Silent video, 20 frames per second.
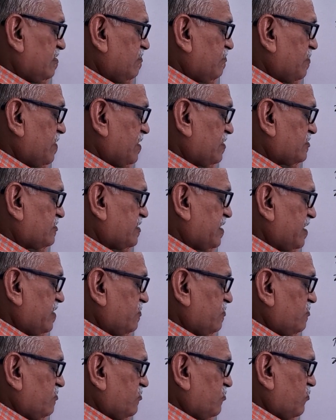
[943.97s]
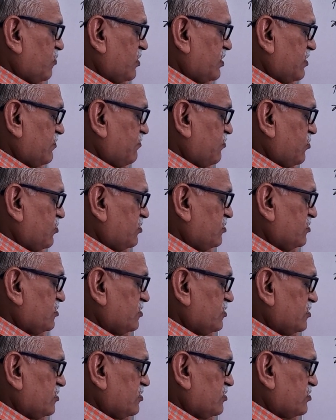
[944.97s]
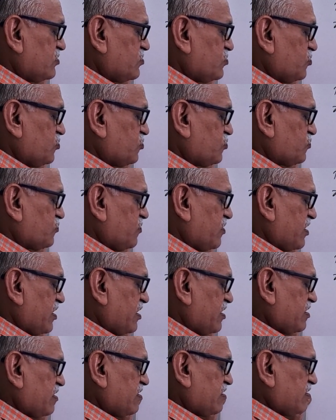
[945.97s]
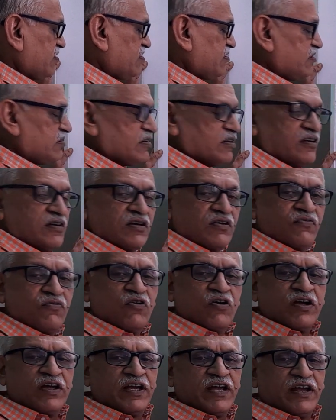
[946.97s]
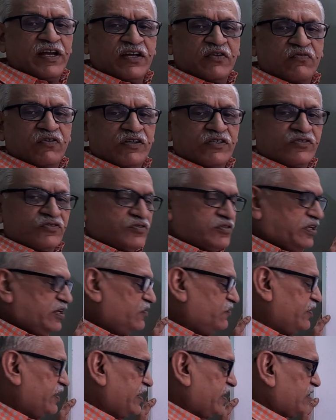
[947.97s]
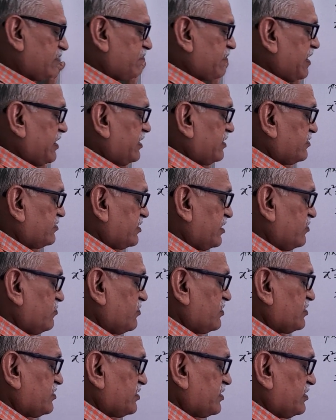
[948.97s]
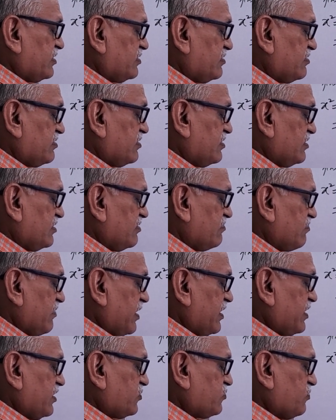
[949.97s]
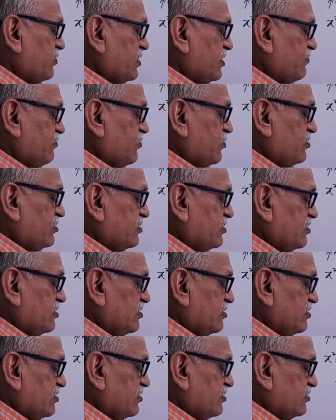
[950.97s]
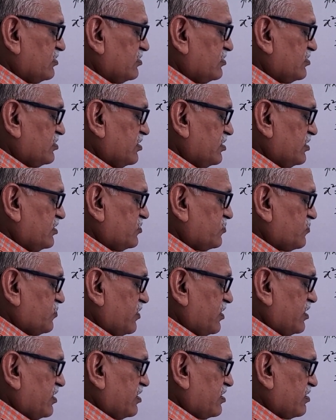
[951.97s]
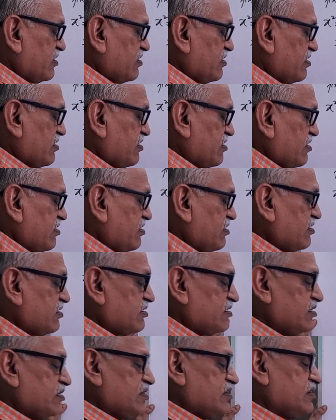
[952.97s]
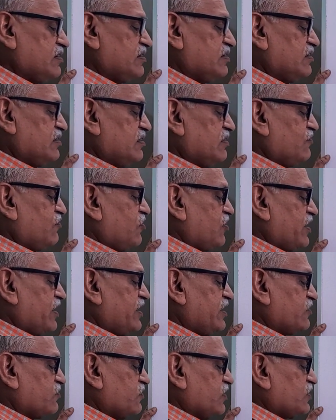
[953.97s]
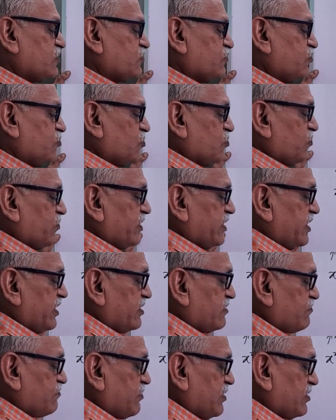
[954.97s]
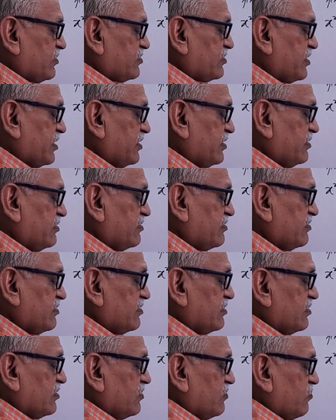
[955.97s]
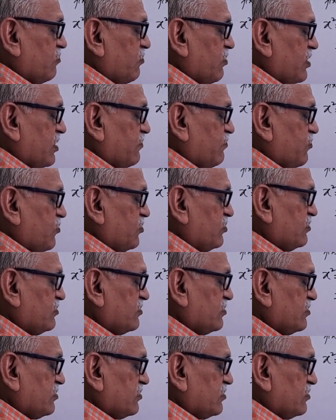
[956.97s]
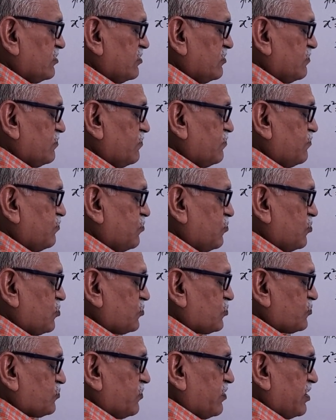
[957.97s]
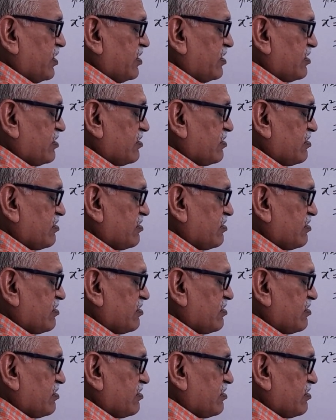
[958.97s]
plus sign 1 upon 2 square. For n equal to 3, we get minus sign once again, minus 1 upon 3 square. For n equal to 4, we get plus sign 1 upon 4 square,